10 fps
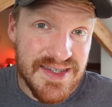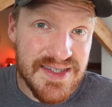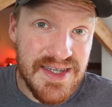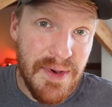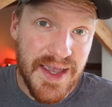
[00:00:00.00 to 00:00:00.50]
to
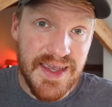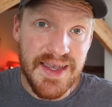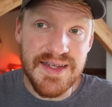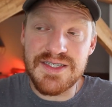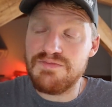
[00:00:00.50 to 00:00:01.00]
see my
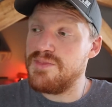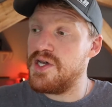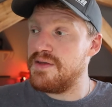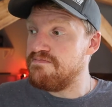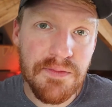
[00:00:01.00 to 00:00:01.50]
kids,
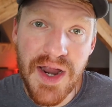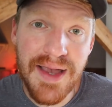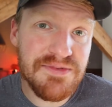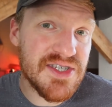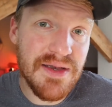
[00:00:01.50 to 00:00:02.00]
but
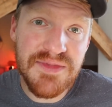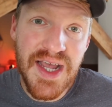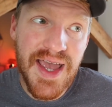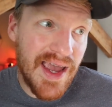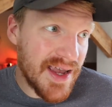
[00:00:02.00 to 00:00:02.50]
perhaps
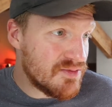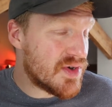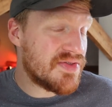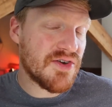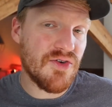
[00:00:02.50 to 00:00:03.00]
someday
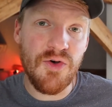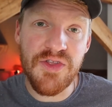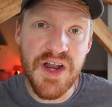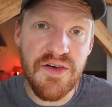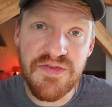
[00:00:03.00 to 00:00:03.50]
when they're old
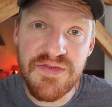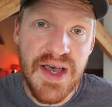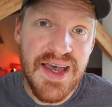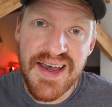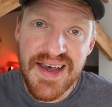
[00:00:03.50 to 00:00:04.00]
enough,
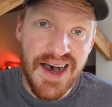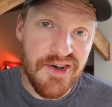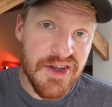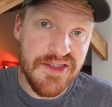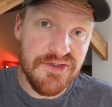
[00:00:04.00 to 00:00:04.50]
I'll
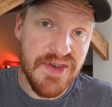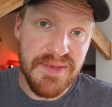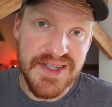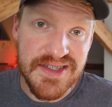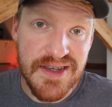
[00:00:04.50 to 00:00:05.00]
include them
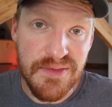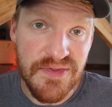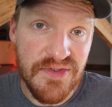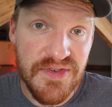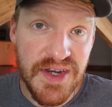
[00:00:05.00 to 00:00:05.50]
in some of
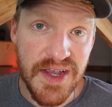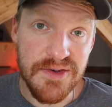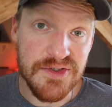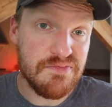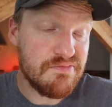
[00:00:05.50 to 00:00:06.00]
the
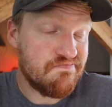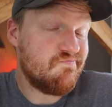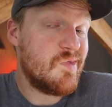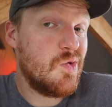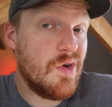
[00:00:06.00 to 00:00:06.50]
videos.
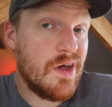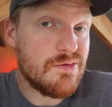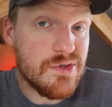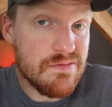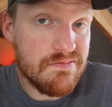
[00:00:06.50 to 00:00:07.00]
Who
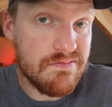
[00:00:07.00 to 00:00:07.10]
knows?